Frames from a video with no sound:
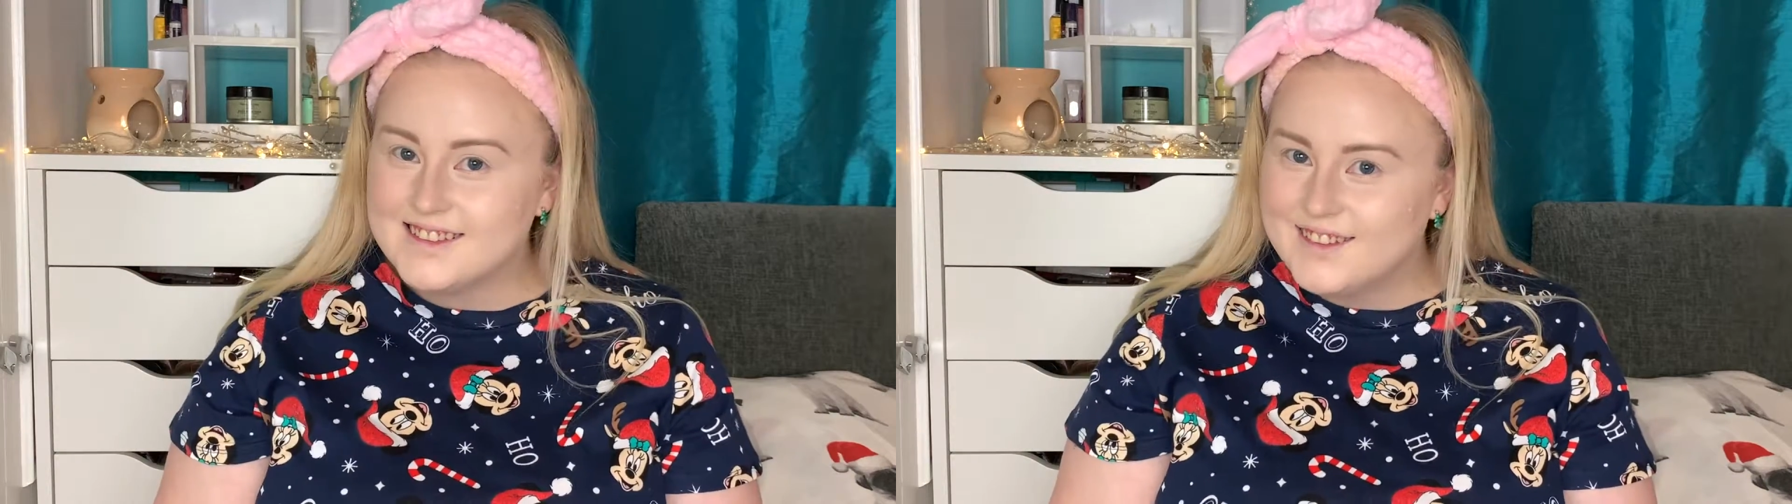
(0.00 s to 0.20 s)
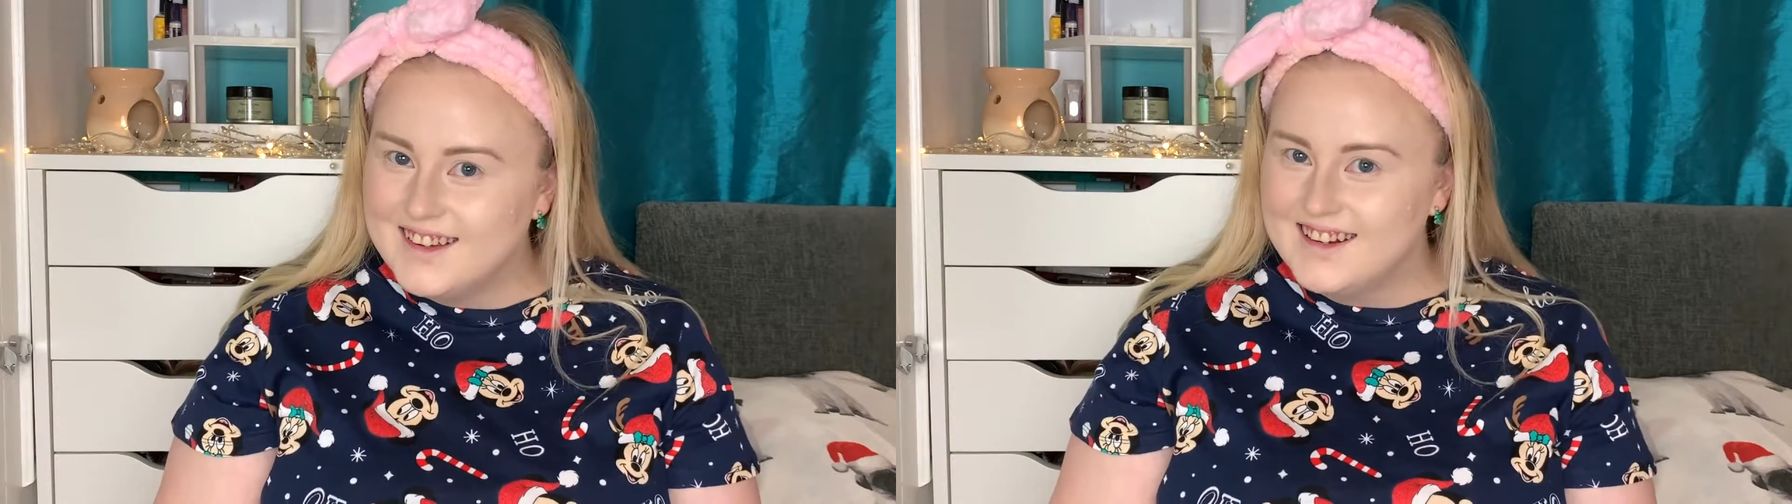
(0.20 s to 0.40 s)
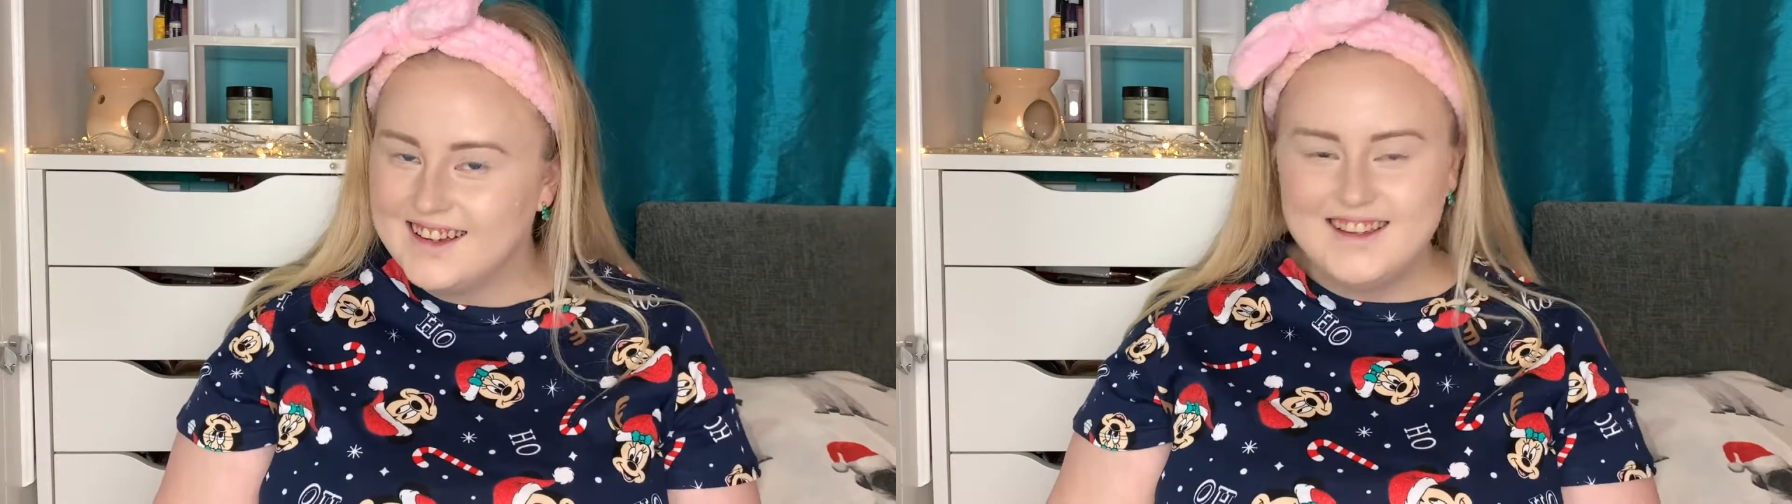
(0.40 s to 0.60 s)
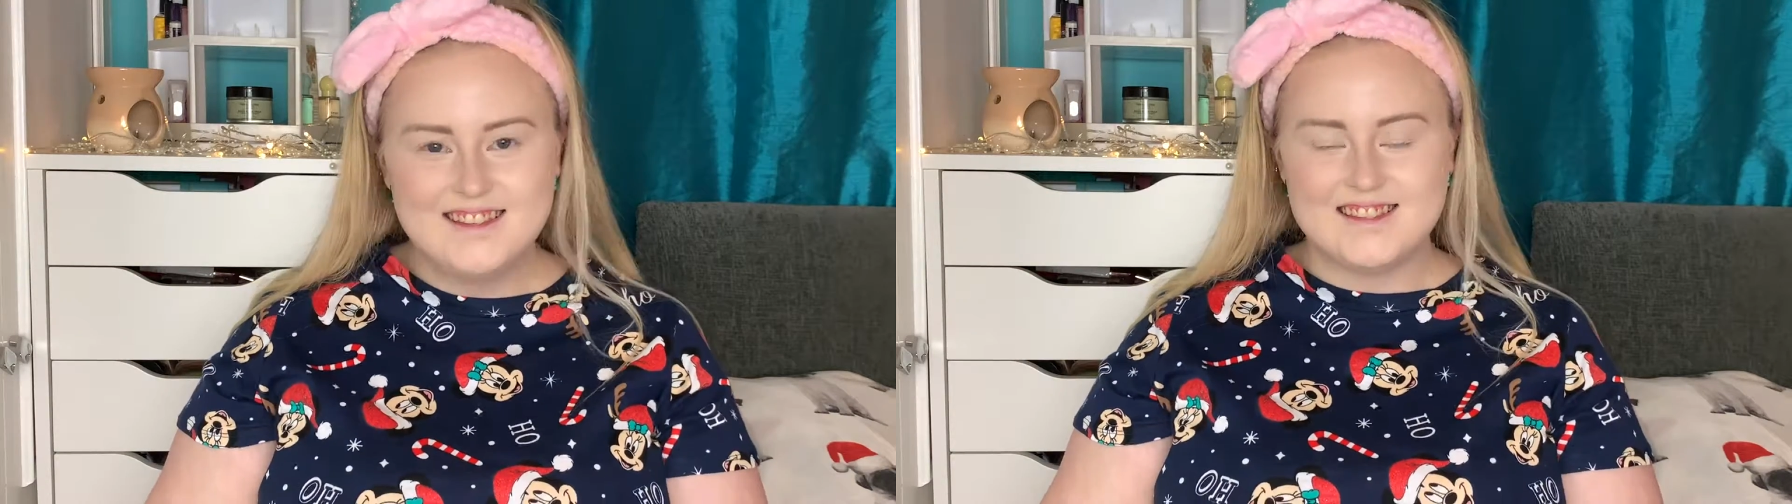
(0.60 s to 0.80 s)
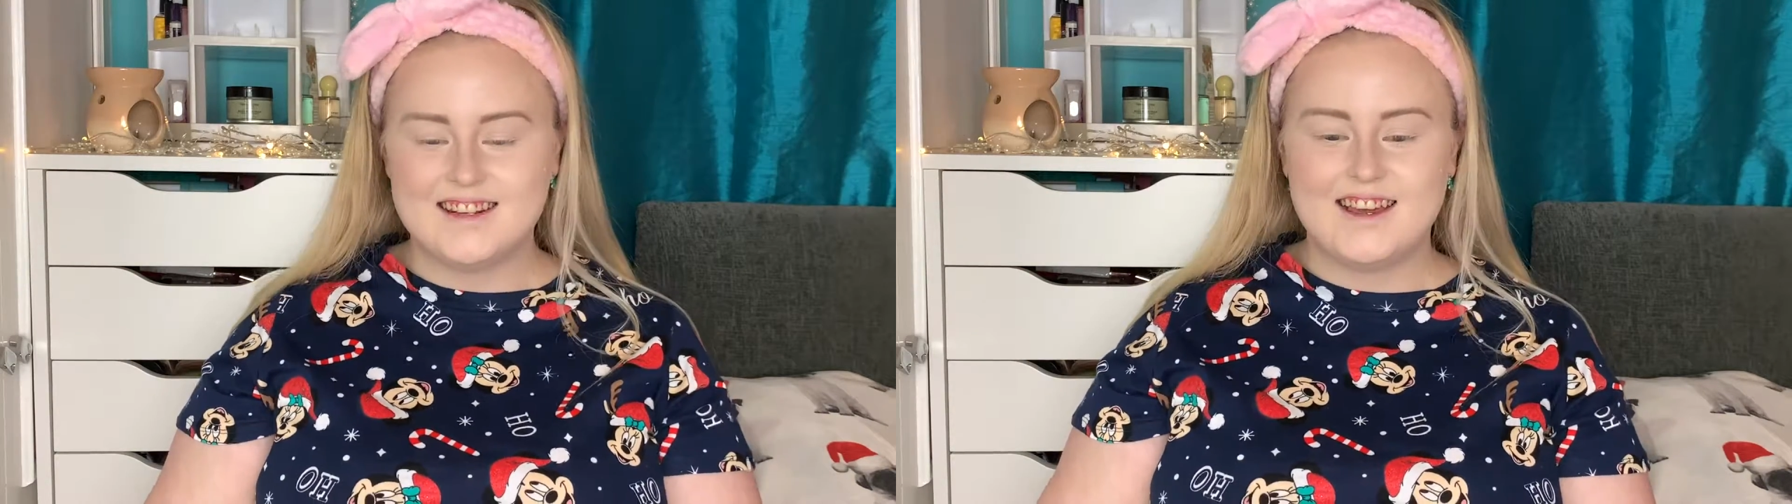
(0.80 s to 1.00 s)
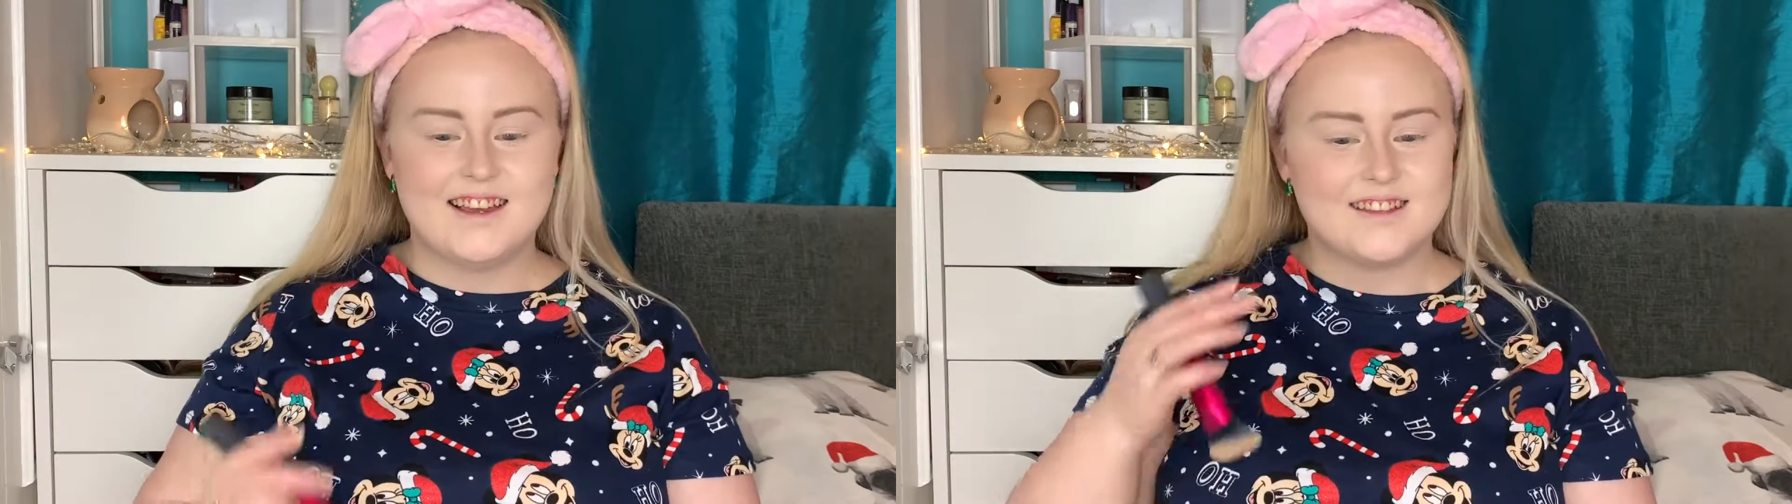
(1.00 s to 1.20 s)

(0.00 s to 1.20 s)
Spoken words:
quite nice, isn't it?